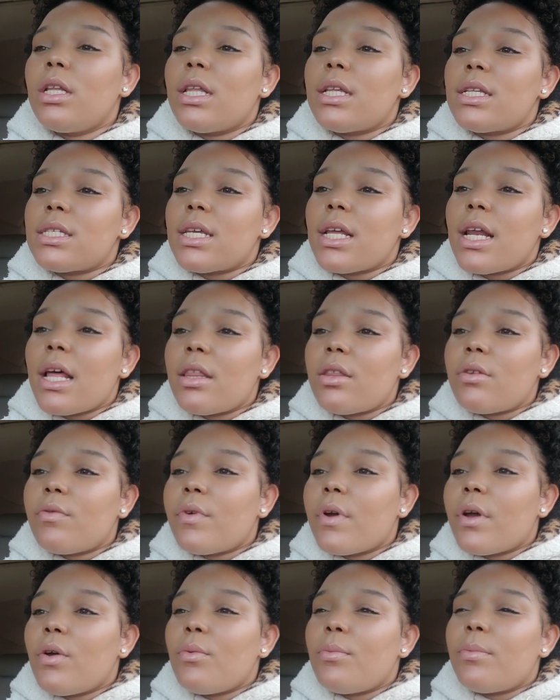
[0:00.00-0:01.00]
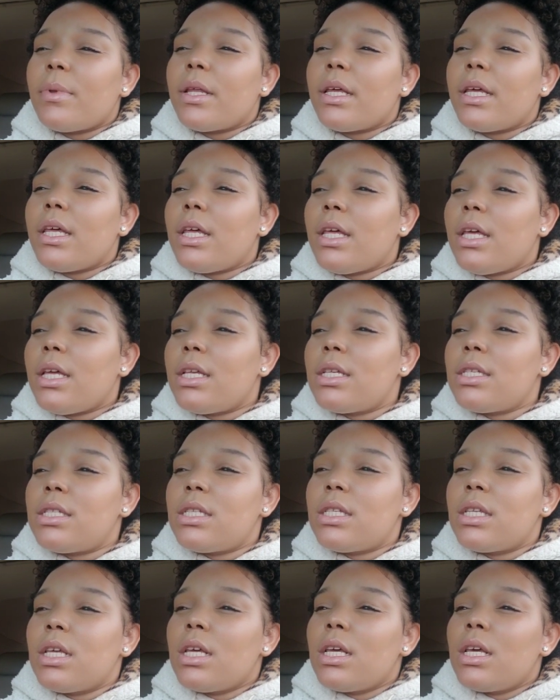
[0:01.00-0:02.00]
Let's get out the road,
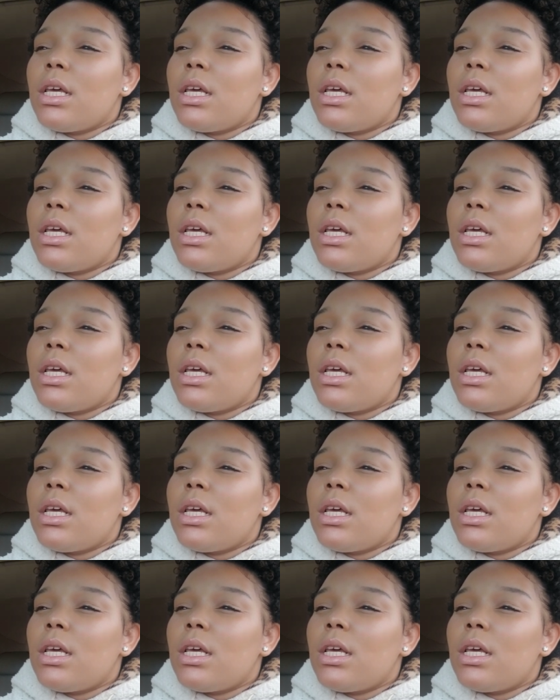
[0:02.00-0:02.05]
please.